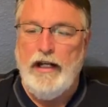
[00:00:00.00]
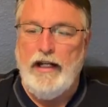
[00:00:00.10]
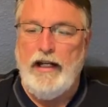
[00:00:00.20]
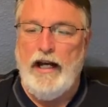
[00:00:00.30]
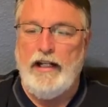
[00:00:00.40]

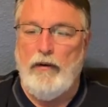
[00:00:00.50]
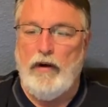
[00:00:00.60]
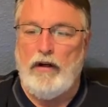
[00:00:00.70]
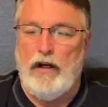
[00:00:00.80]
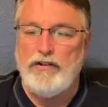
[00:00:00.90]
Any idea
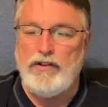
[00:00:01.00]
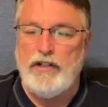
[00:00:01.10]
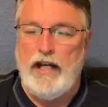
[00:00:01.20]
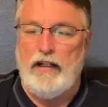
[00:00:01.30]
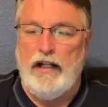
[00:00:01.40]
what causes
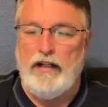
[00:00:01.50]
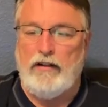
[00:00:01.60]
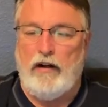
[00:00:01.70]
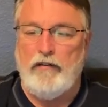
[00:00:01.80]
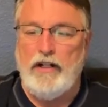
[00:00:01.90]
that lake
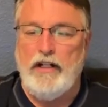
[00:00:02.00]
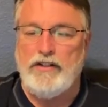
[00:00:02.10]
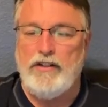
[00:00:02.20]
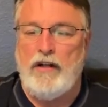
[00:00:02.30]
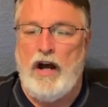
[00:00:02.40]
turnover? It
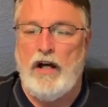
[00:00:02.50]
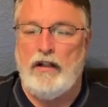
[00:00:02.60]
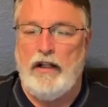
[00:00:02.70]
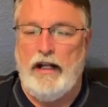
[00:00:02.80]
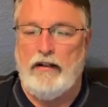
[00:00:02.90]
is
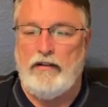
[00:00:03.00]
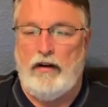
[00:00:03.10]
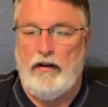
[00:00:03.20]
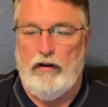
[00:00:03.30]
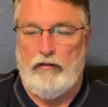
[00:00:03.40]
not lake
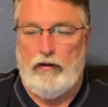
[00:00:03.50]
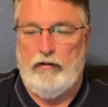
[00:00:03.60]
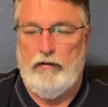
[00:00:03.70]
turnover.